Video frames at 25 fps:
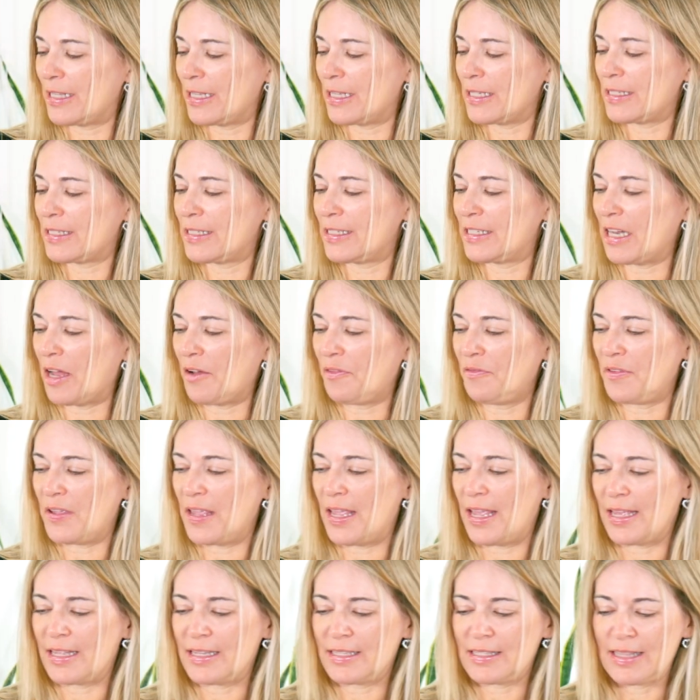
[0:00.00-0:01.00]
this
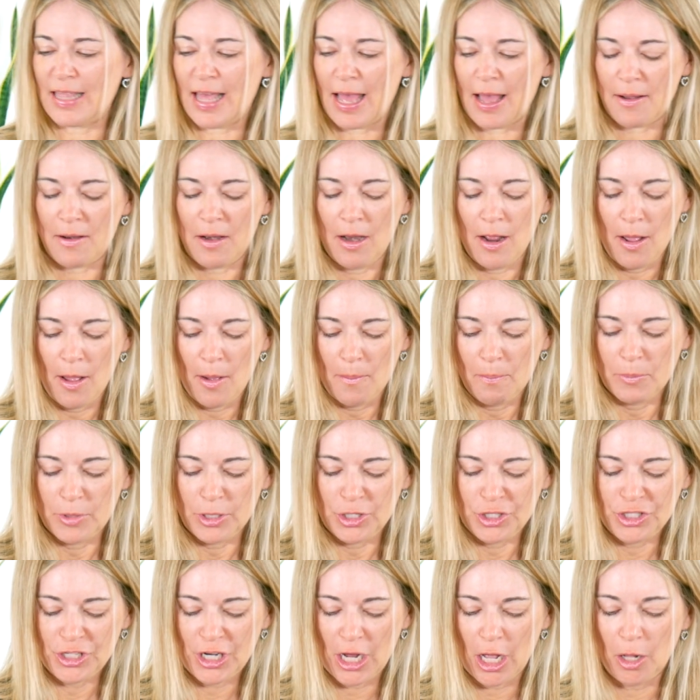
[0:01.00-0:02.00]
stuffy is that
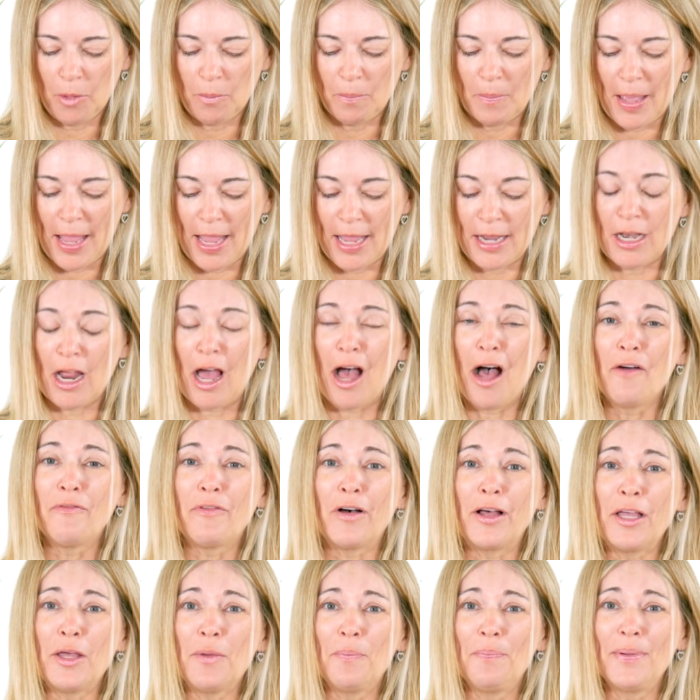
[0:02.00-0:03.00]
Michelle made
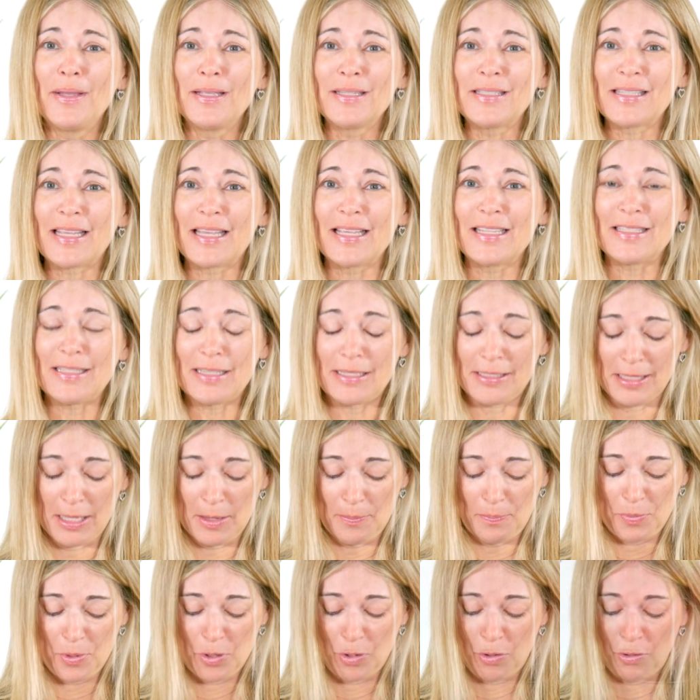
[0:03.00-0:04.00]
of a hibiscus. Isn't that